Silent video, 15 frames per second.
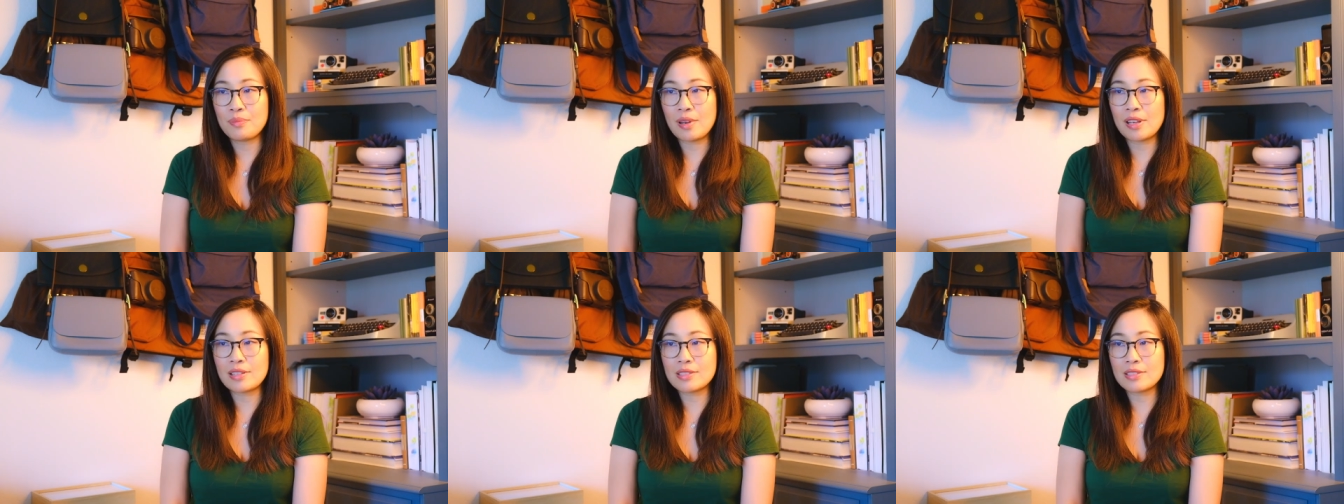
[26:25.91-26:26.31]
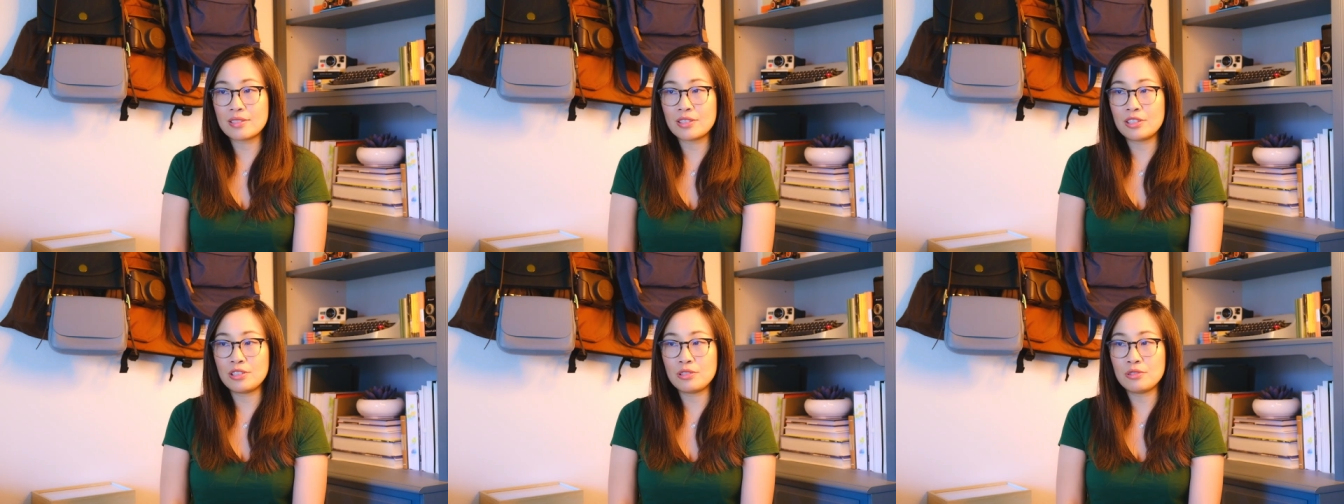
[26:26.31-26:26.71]
but
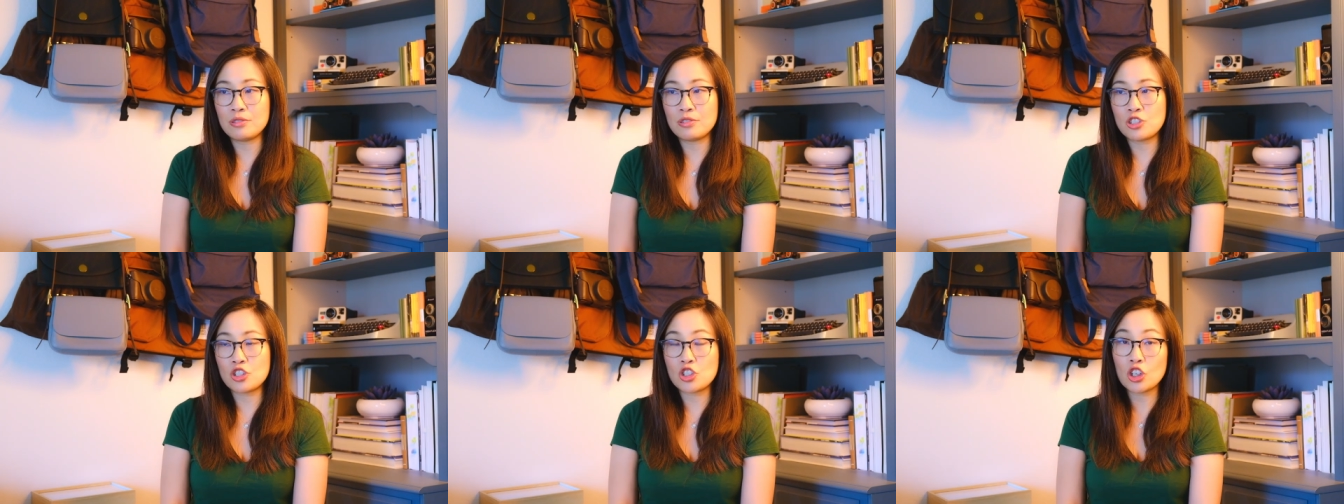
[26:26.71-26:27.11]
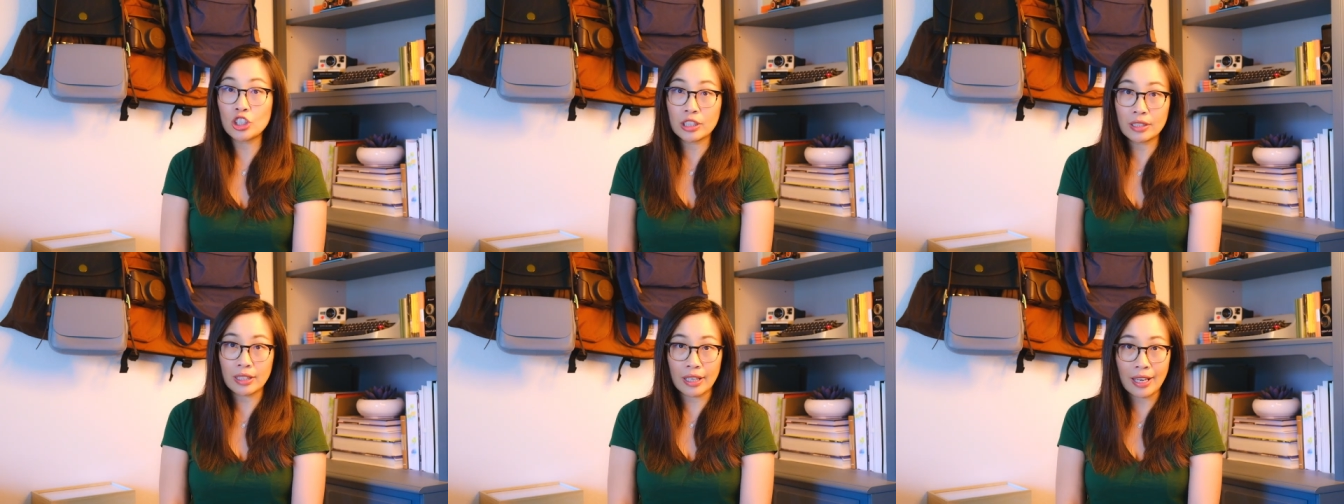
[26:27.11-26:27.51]
you
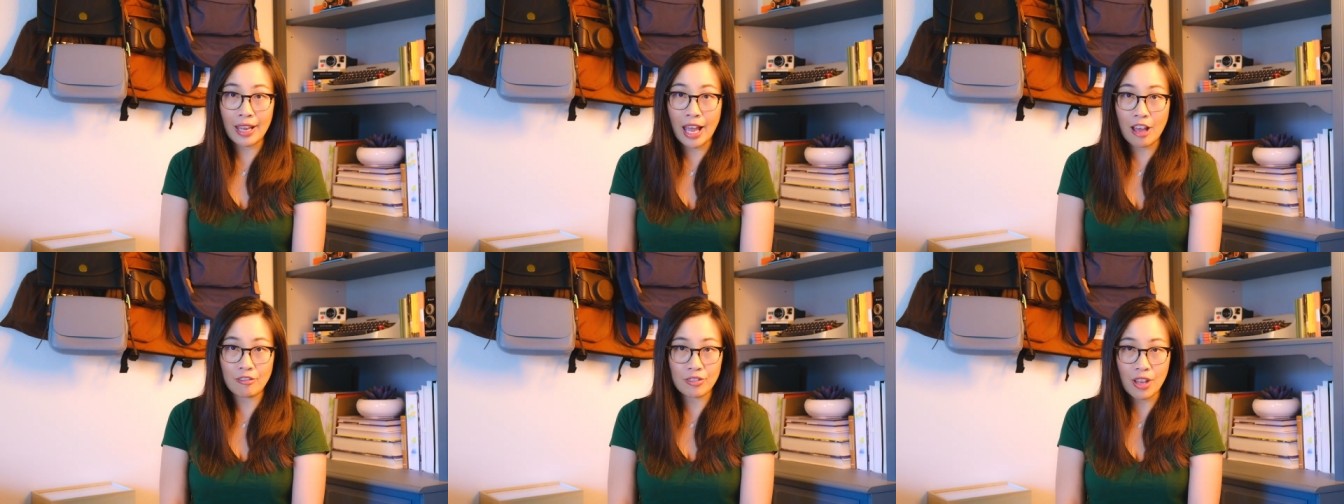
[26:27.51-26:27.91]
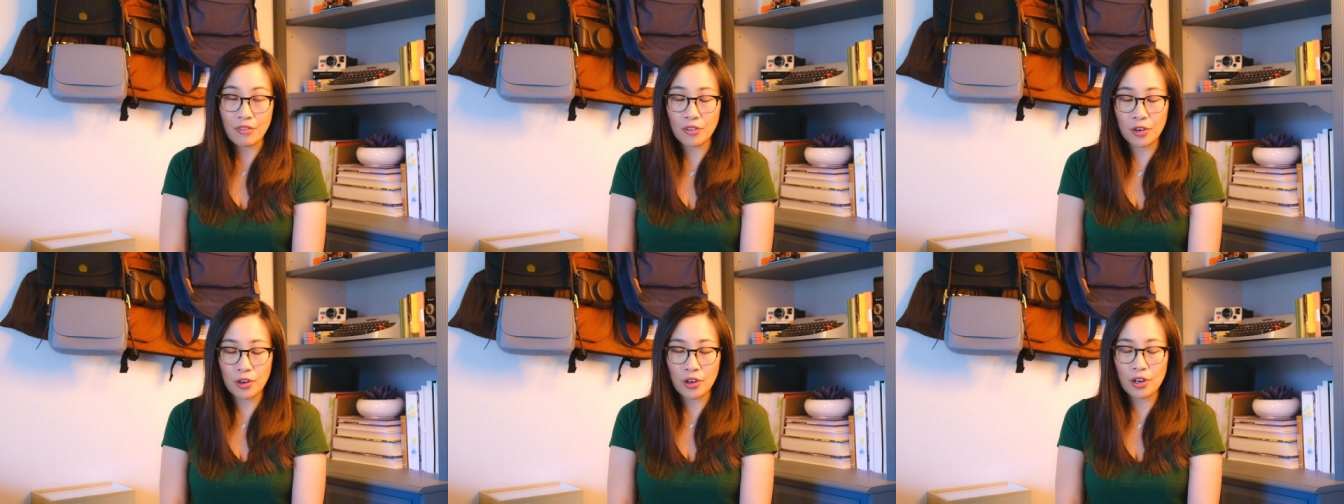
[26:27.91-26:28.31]
certainly have
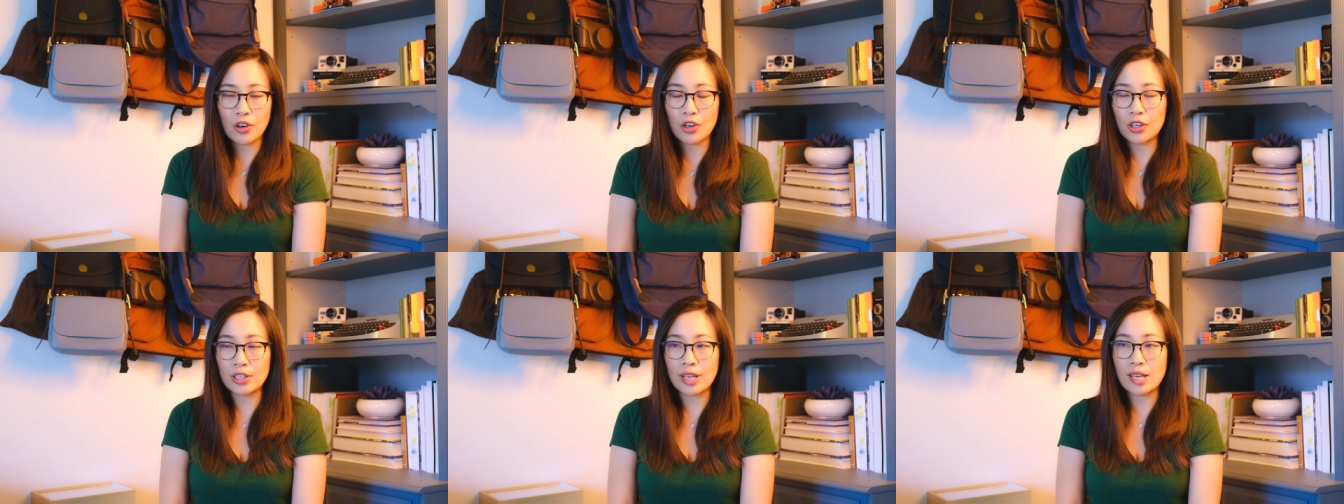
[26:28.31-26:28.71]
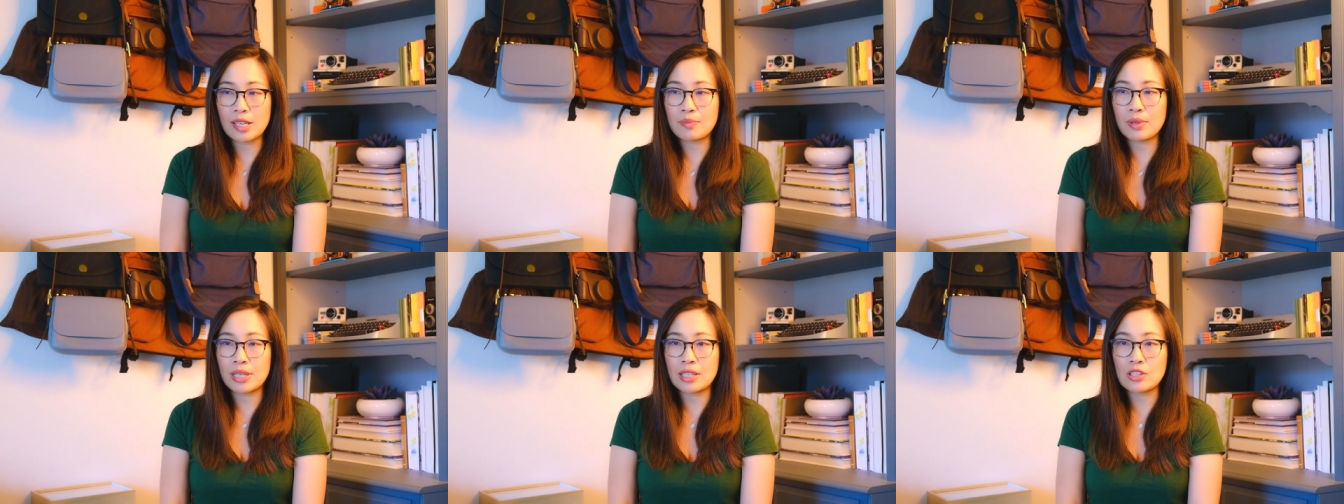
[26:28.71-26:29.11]
never heard
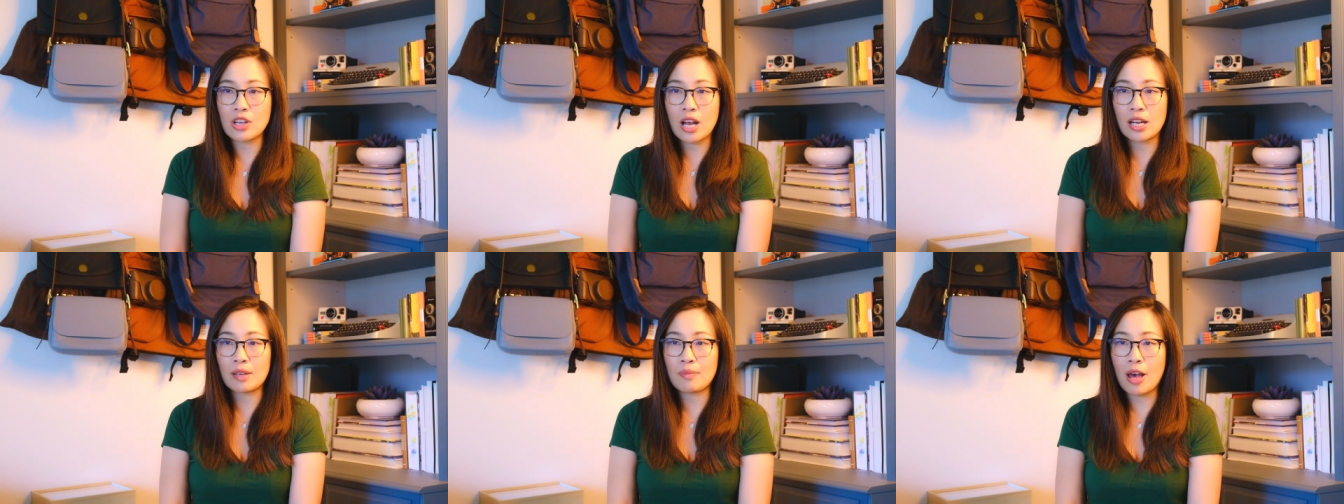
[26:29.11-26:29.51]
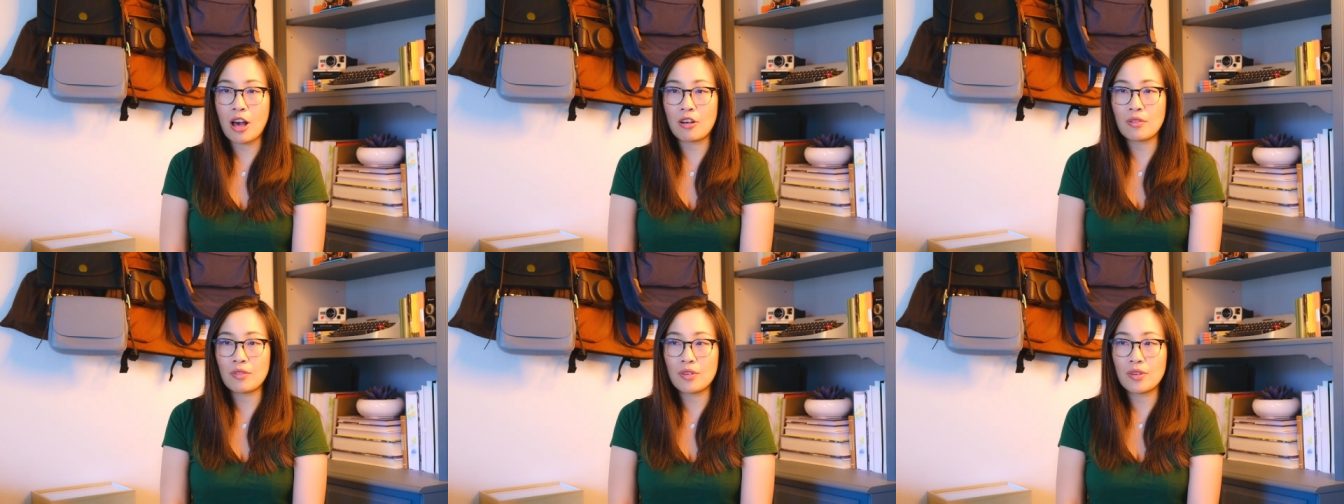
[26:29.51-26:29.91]
anybody talk
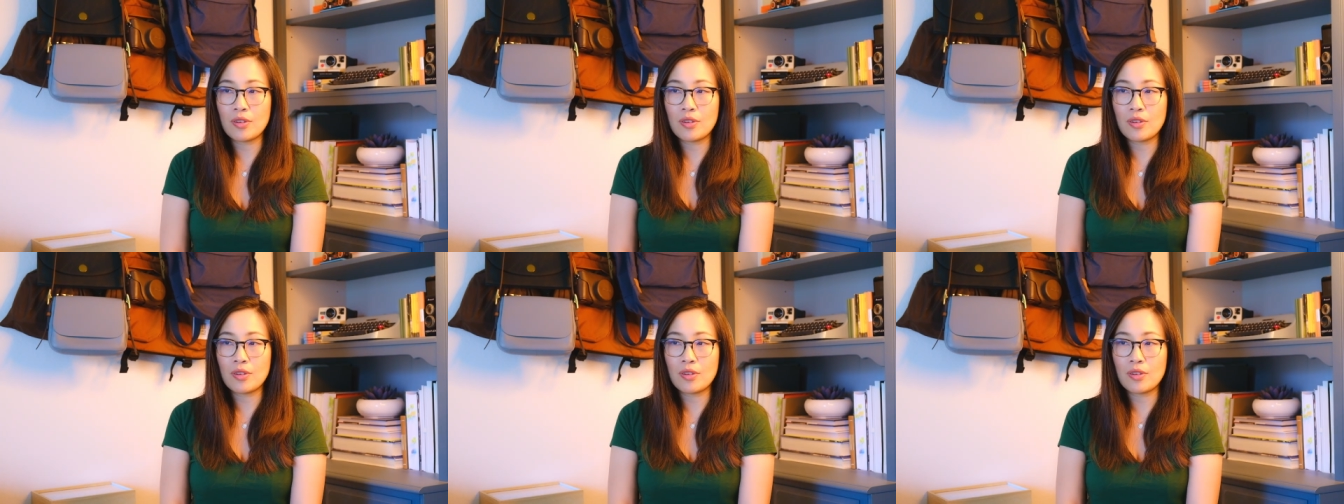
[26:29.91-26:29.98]
about